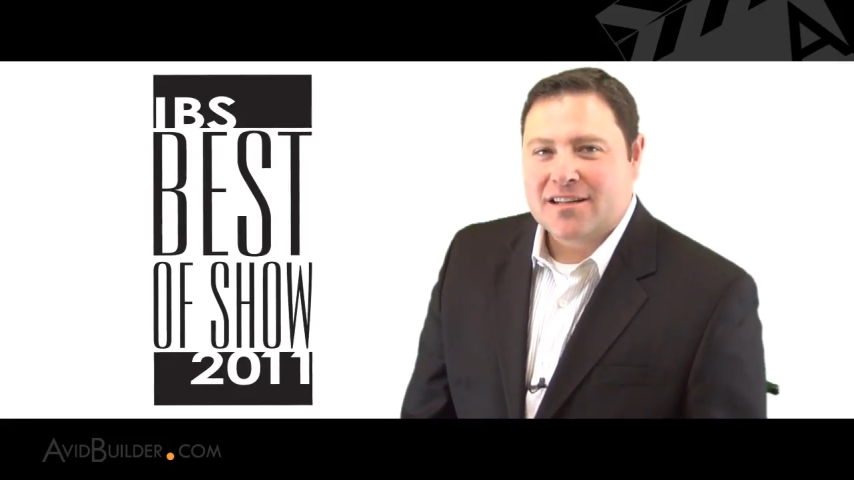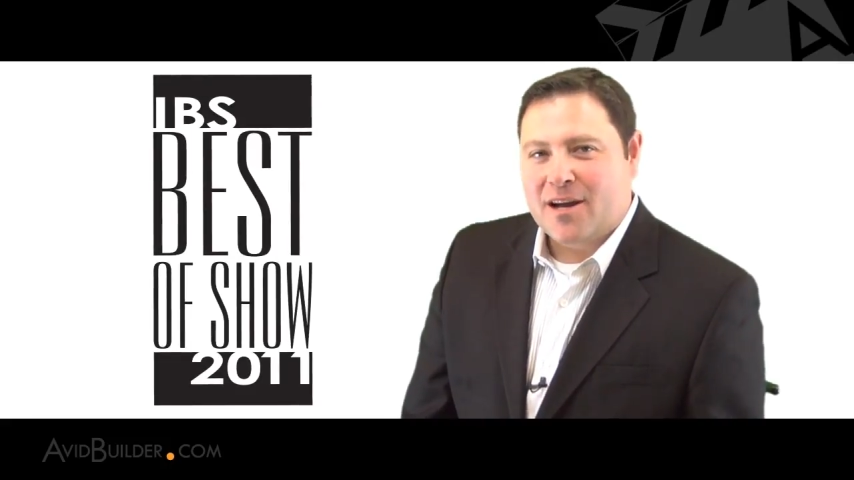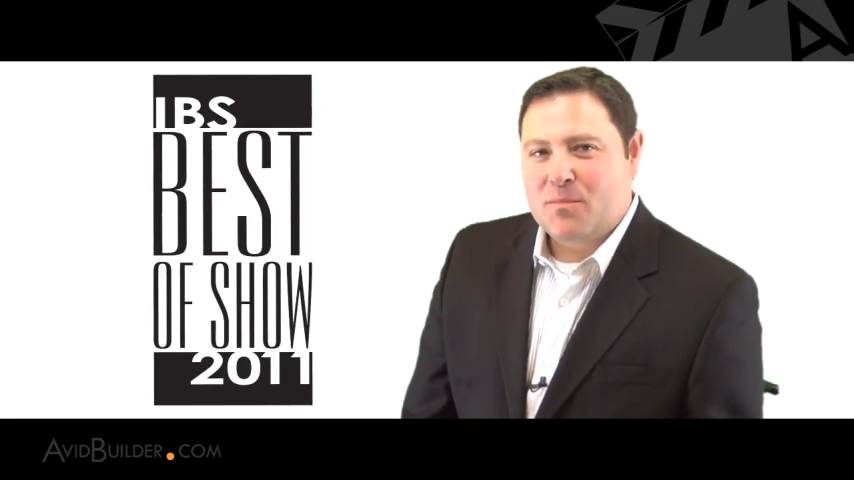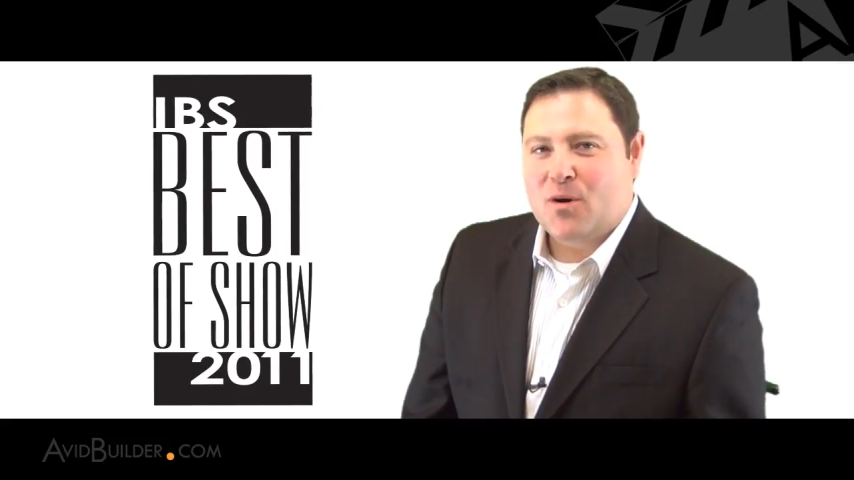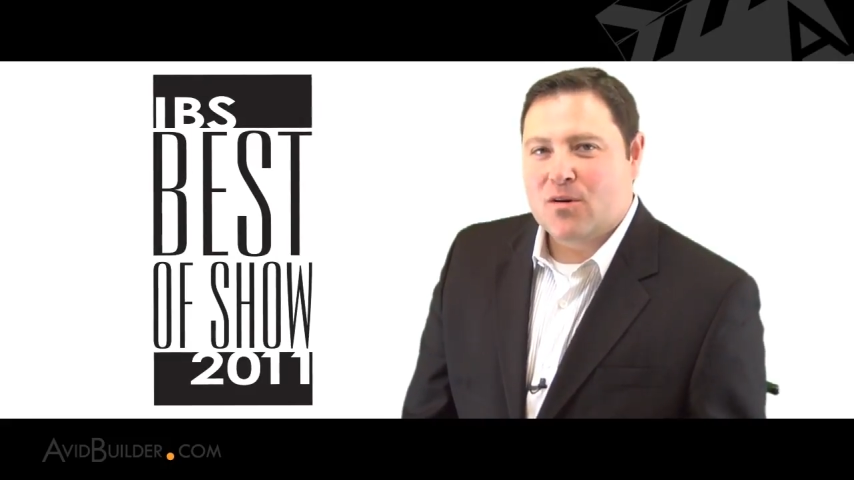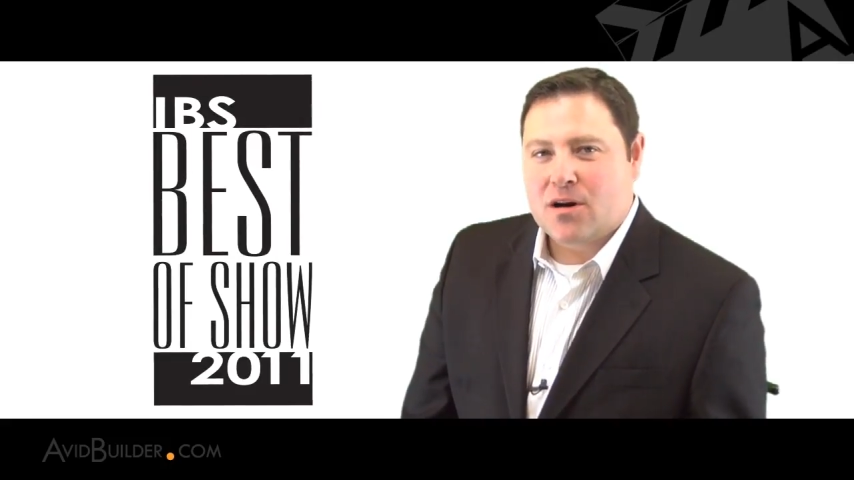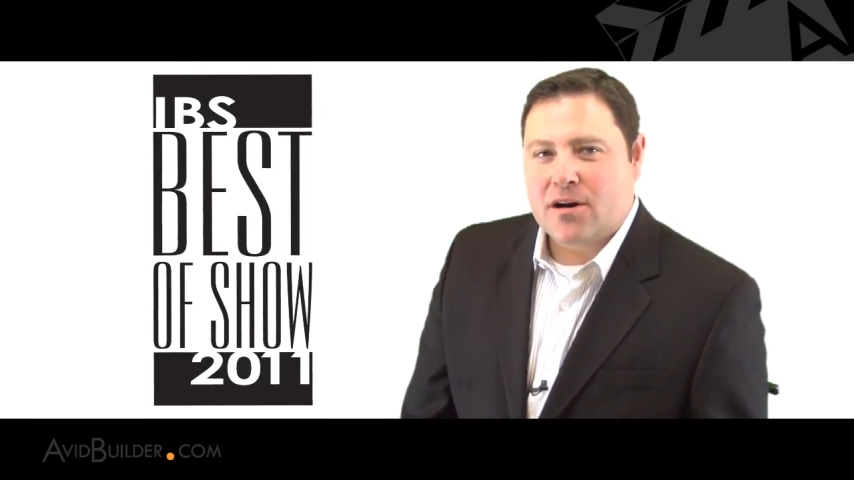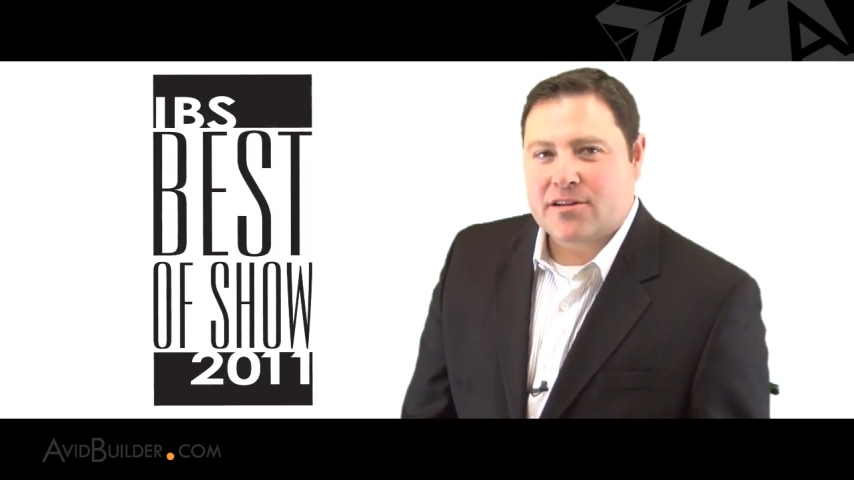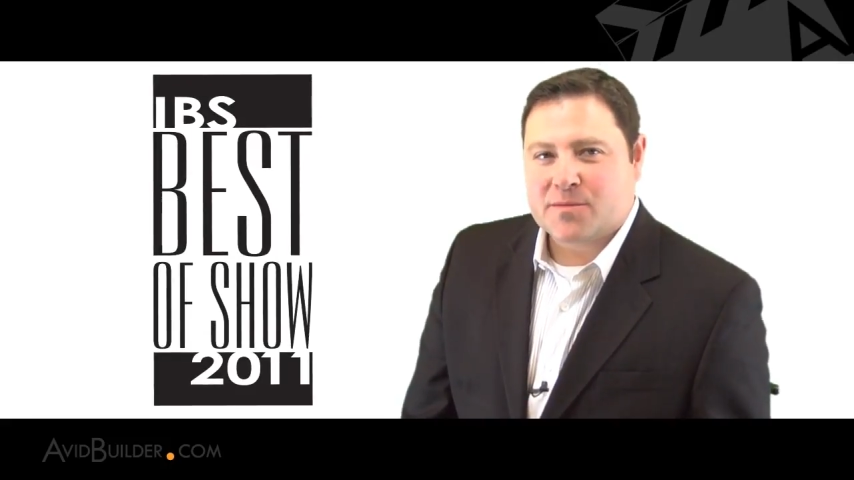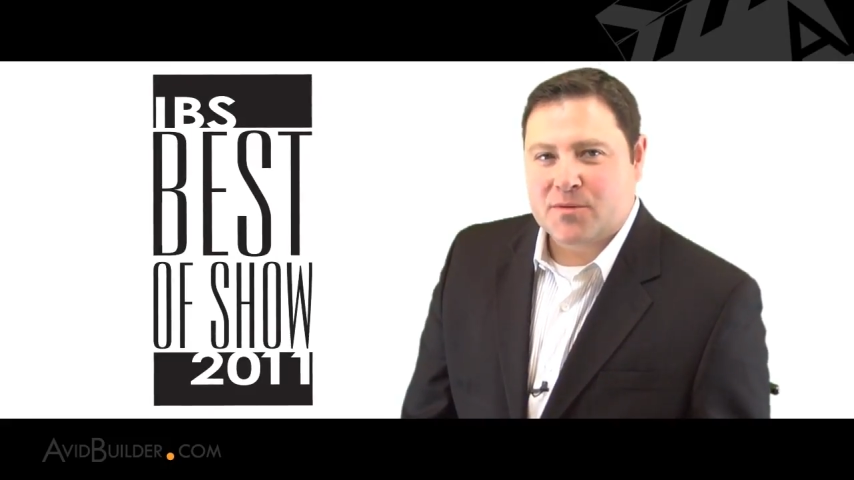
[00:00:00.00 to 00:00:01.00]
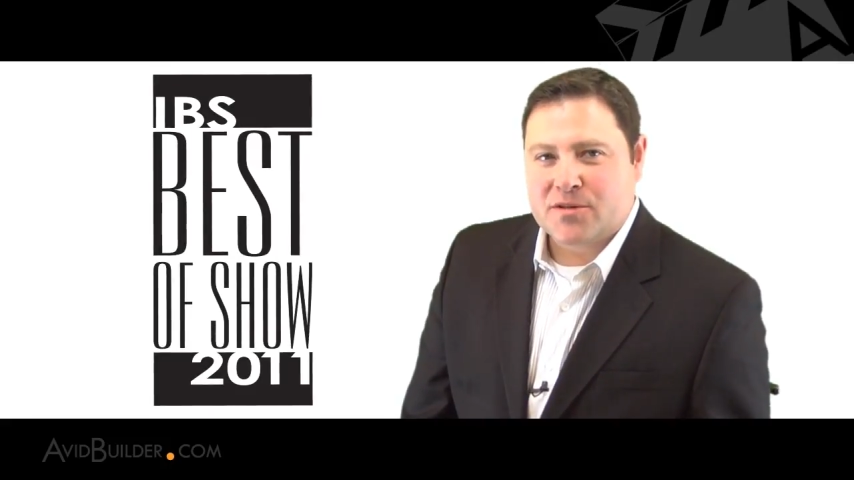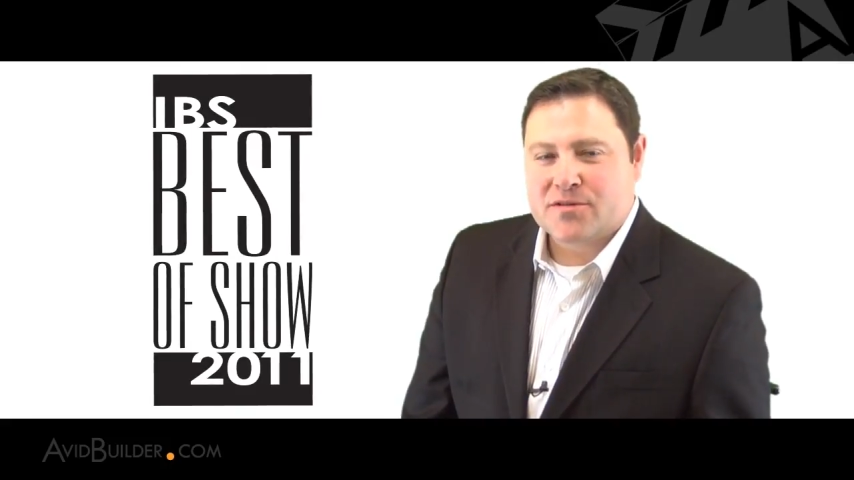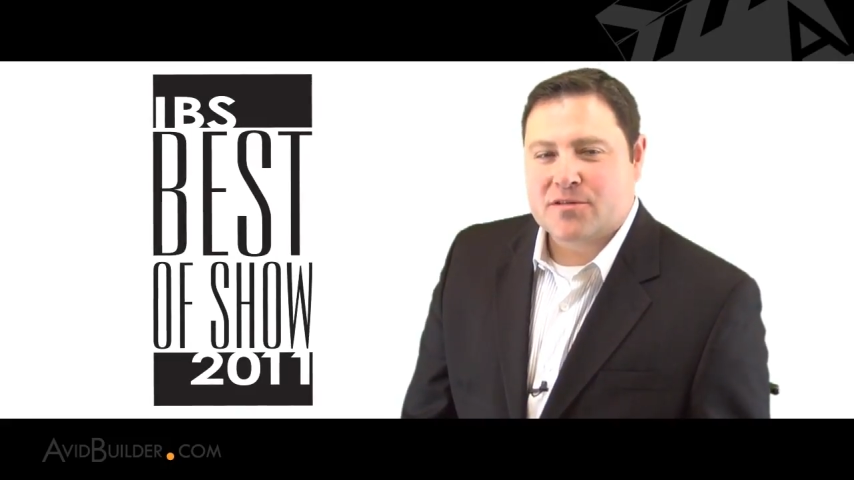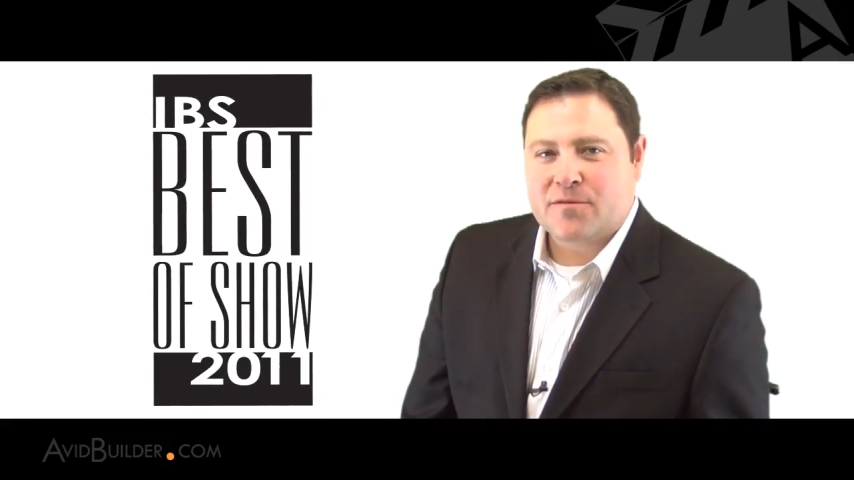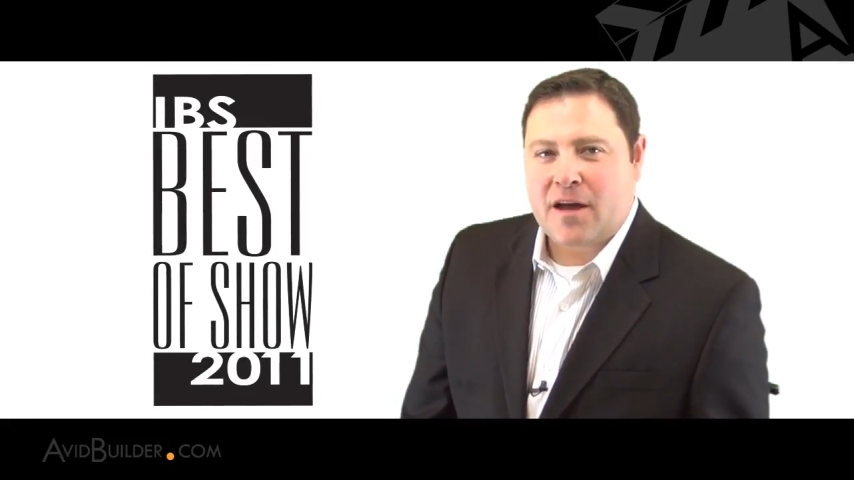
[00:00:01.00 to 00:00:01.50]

I'm Paul Cardis, producer